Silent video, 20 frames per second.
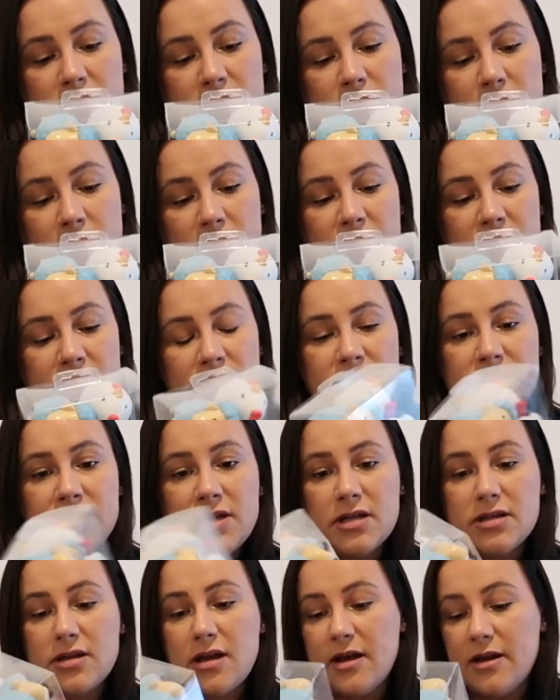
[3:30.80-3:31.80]
squirters.
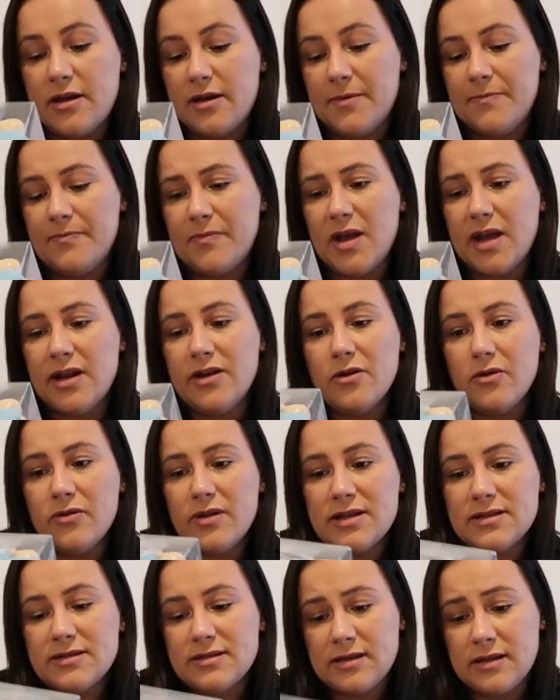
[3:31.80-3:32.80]
Um, I know
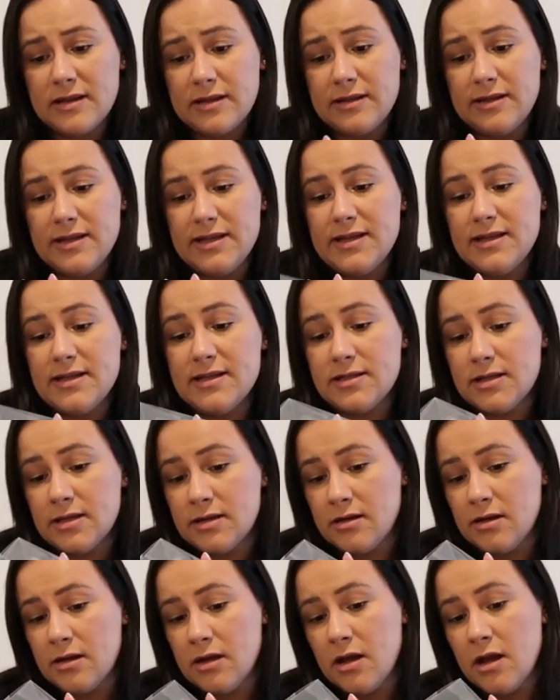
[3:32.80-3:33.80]
that these
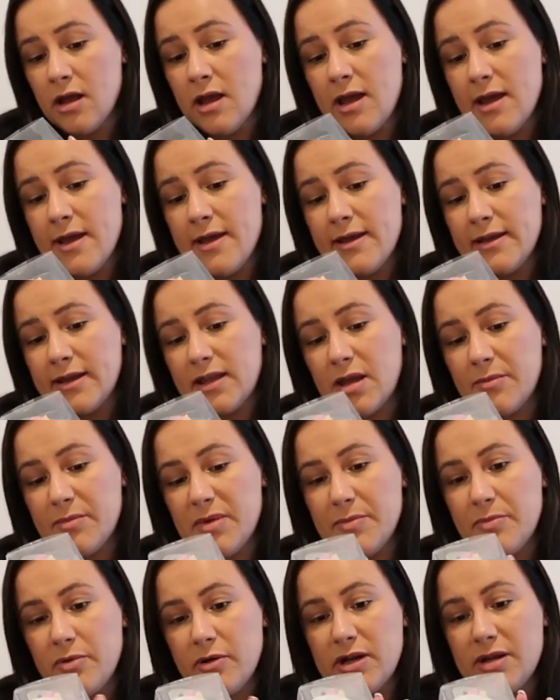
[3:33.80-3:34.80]
can
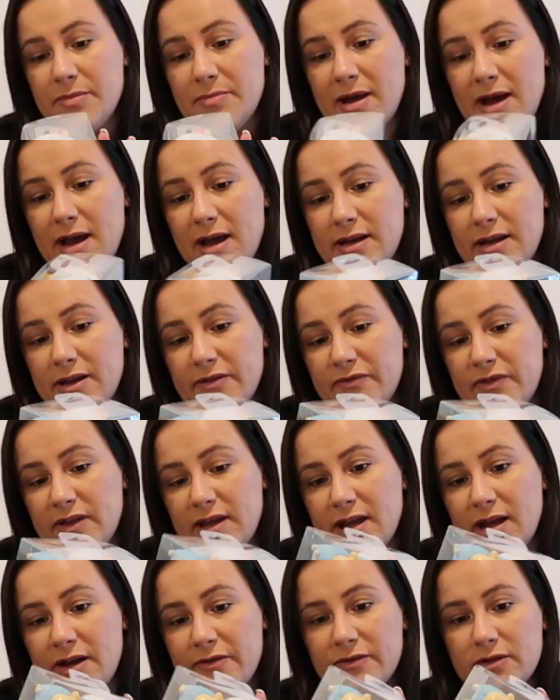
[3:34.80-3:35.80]
be pretty bad if
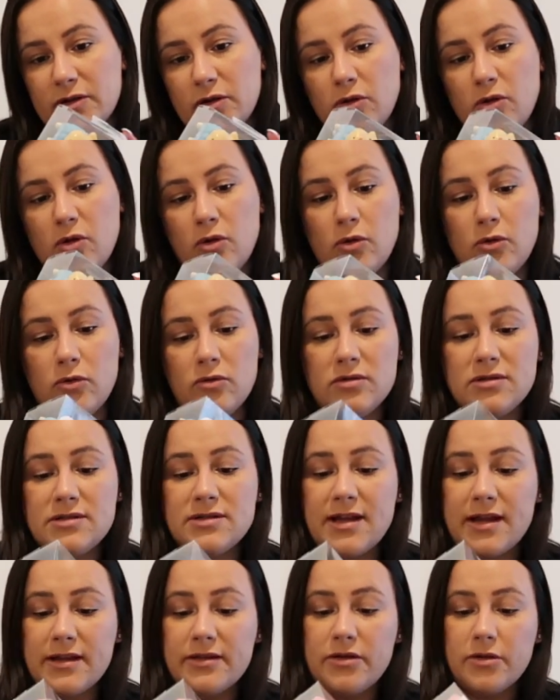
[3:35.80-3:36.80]
they have little holes
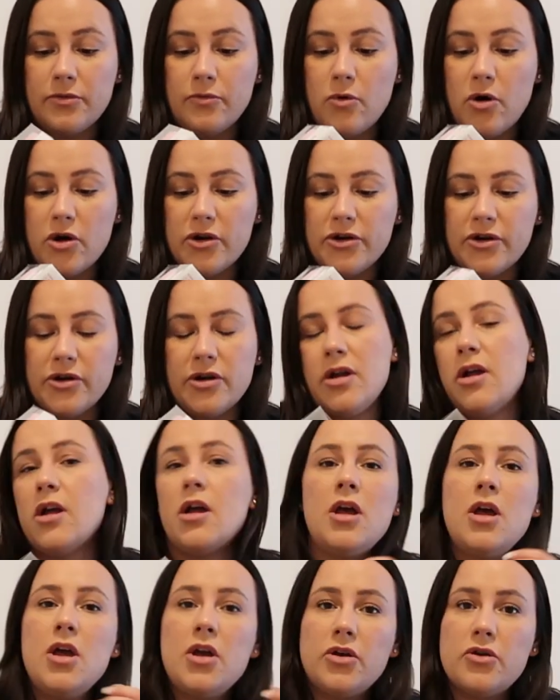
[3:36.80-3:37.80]
that the water
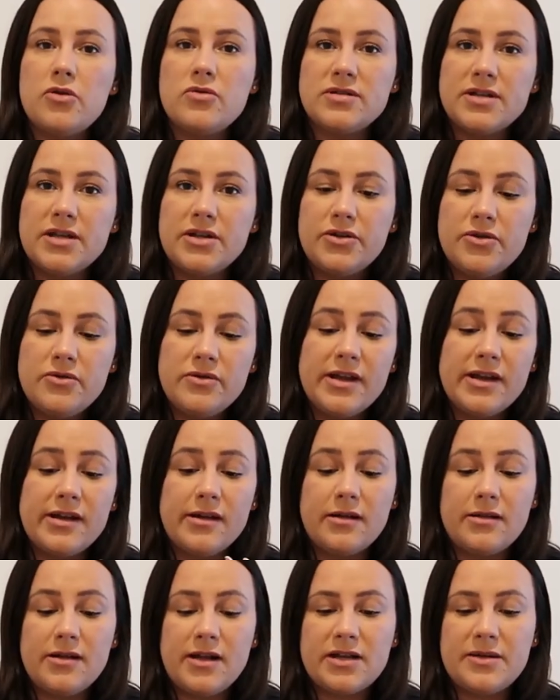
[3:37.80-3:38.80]
goes into they
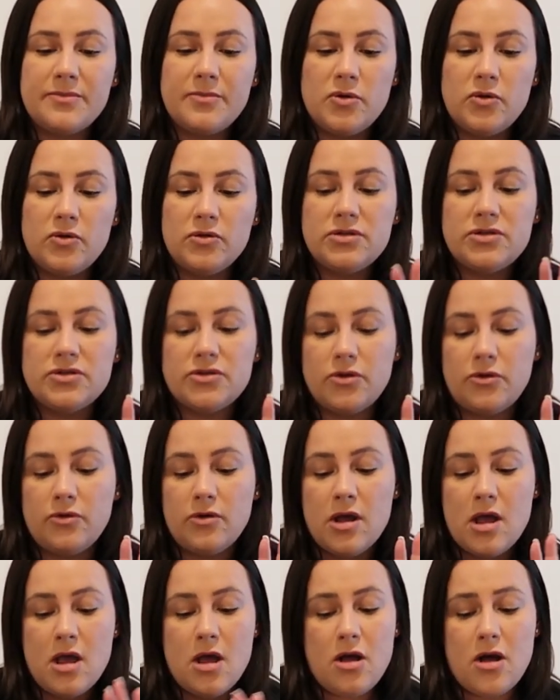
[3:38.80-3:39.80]
can collect mold
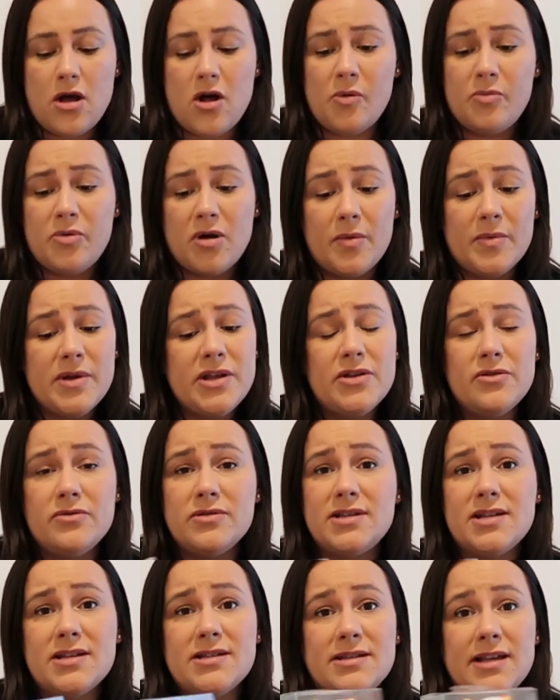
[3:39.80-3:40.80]
so I'll probably
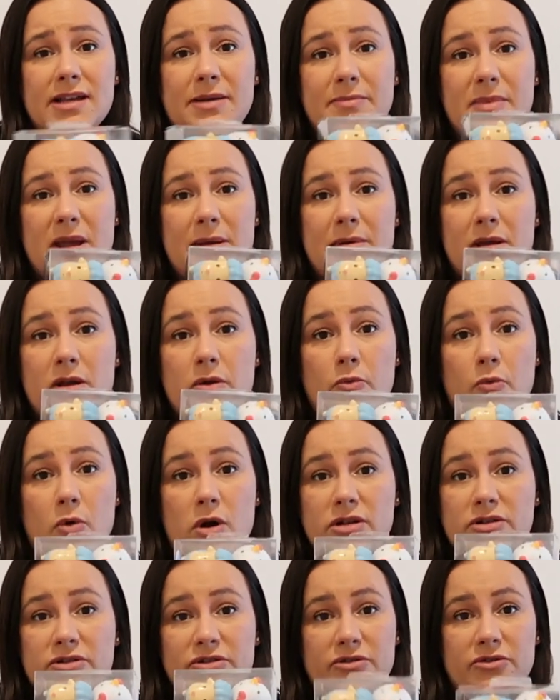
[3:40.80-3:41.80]
use this like maybe
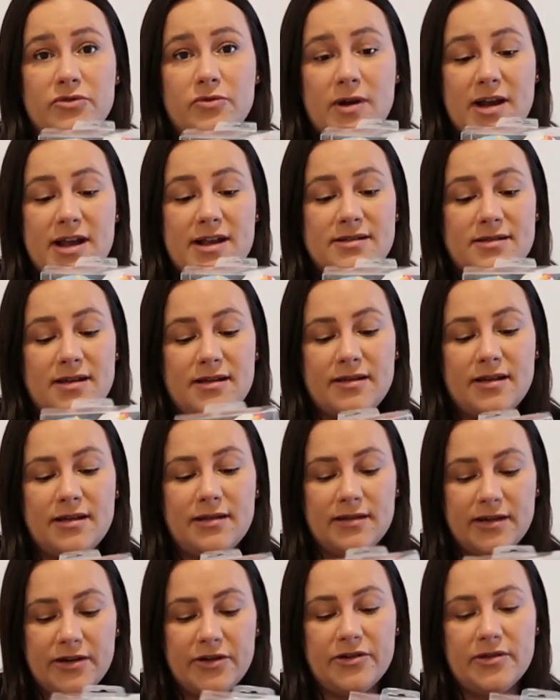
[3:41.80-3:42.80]
once or twice and
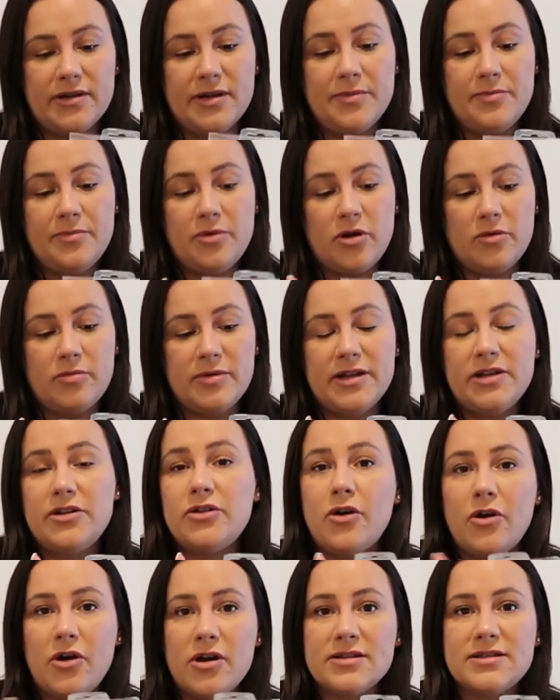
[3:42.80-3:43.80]
then literally probably
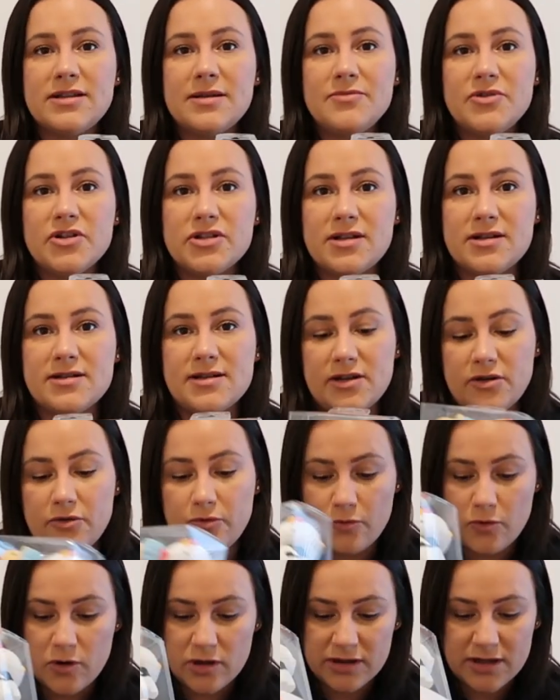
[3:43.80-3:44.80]
toss them just because I
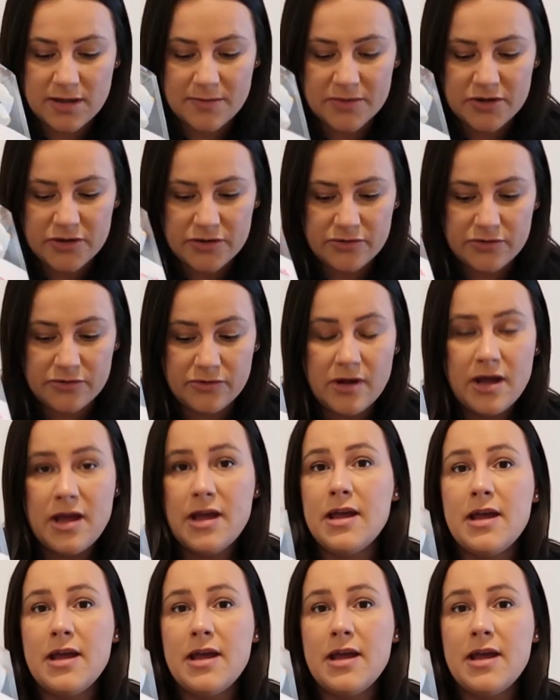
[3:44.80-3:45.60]
don't want them to